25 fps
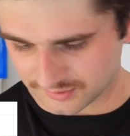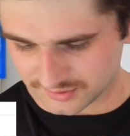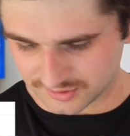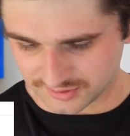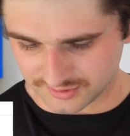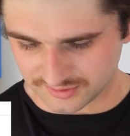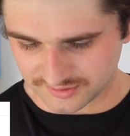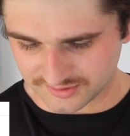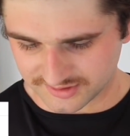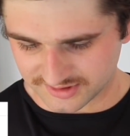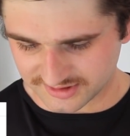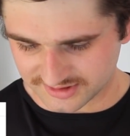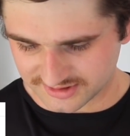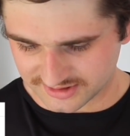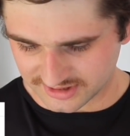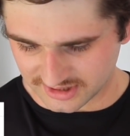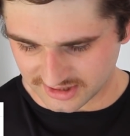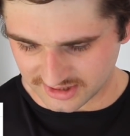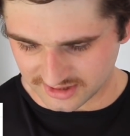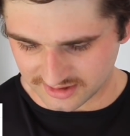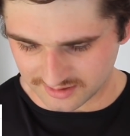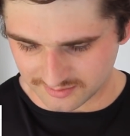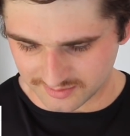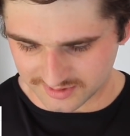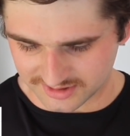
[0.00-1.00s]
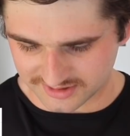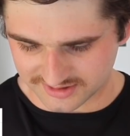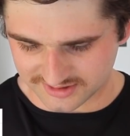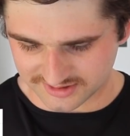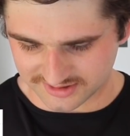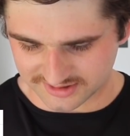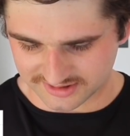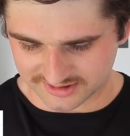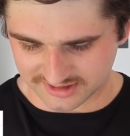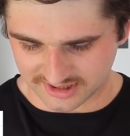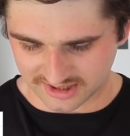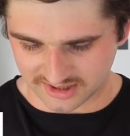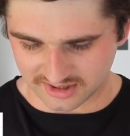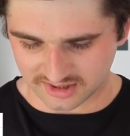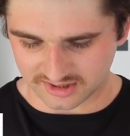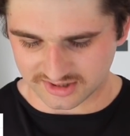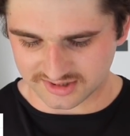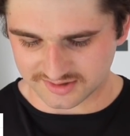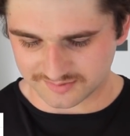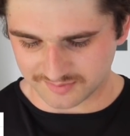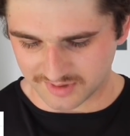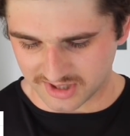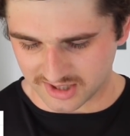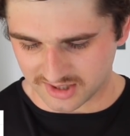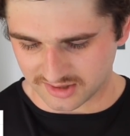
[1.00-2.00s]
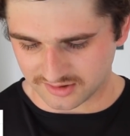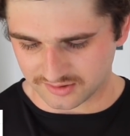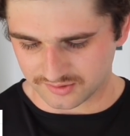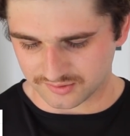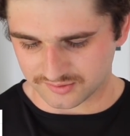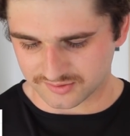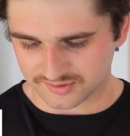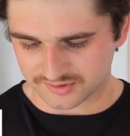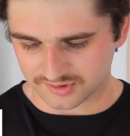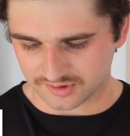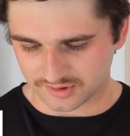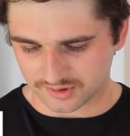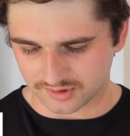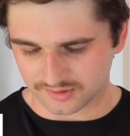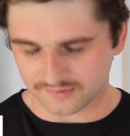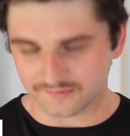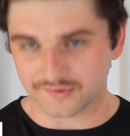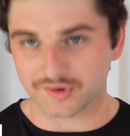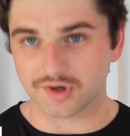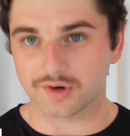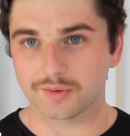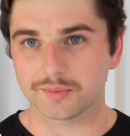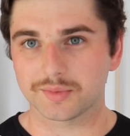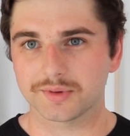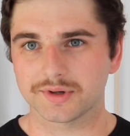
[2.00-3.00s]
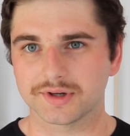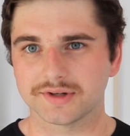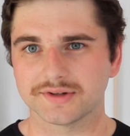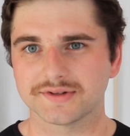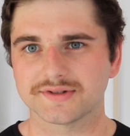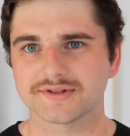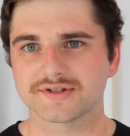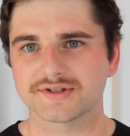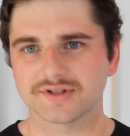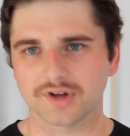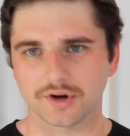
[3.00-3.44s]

or choose to study the business and expand your circle of competence?